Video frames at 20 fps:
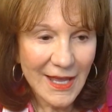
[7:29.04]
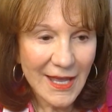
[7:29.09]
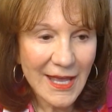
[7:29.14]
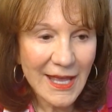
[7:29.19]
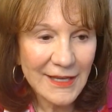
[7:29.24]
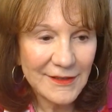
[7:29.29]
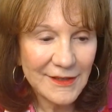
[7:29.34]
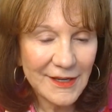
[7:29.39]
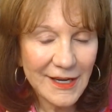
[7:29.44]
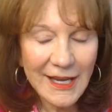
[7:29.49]

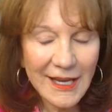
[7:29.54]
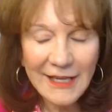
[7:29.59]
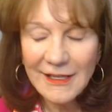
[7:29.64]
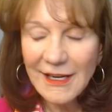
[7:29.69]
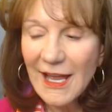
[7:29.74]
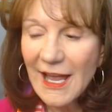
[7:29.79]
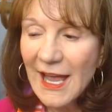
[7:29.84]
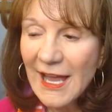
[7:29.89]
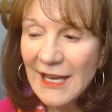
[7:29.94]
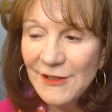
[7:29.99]

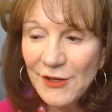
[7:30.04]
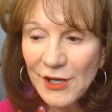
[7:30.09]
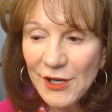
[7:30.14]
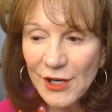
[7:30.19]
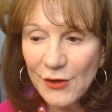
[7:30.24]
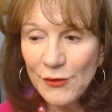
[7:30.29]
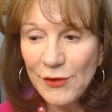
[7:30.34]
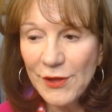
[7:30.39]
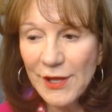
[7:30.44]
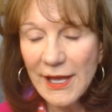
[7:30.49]
And I
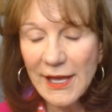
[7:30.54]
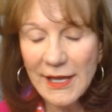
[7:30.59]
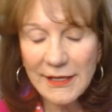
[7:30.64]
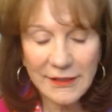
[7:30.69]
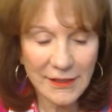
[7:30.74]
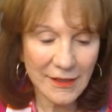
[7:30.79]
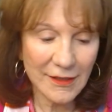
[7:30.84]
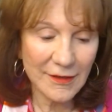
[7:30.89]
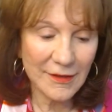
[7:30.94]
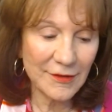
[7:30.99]
know
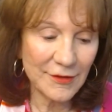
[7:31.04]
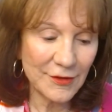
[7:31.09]
that